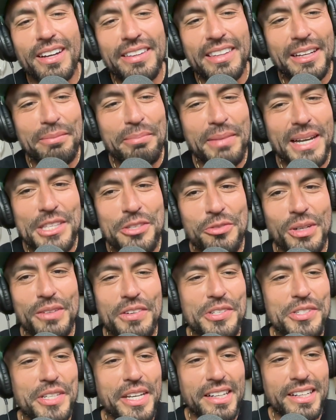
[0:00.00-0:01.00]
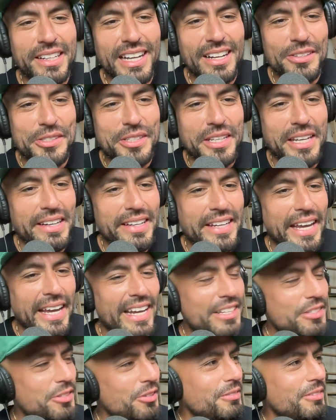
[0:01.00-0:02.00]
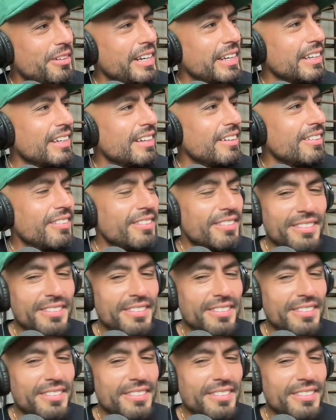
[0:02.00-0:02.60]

I think Matt's Riverside account's getting canceled yeah. right now.